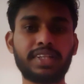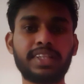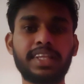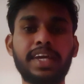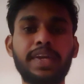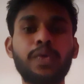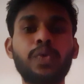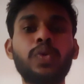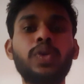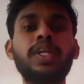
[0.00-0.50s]

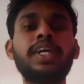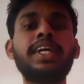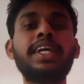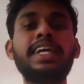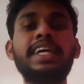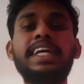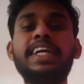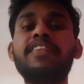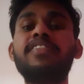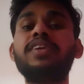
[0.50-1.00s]
Then only
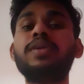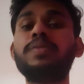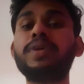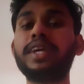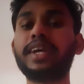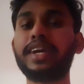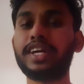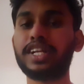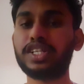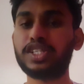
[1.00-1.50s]
he will be
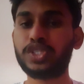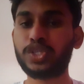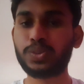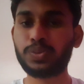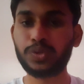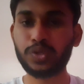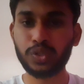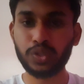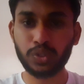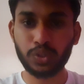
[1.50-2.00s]

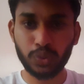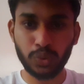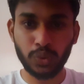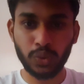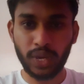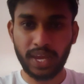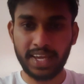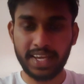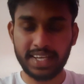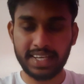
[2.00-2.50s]
eligible
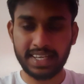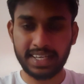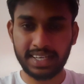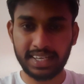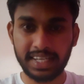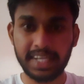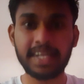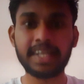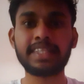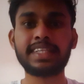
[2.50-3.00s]
to
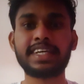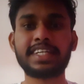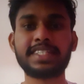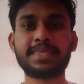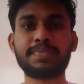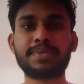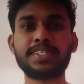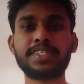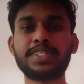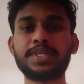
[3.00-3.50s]
create the
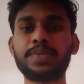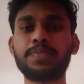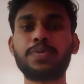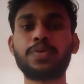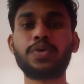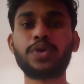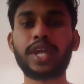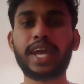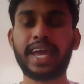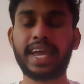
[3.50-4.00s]
expense
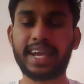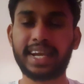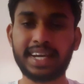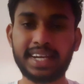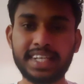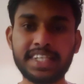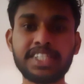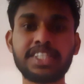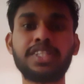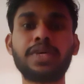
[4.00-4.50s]
report
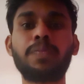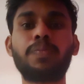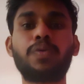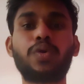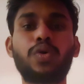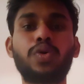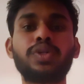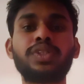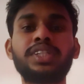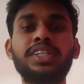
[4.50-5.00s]
against the
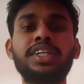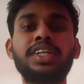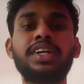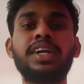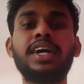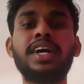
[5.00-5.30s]
project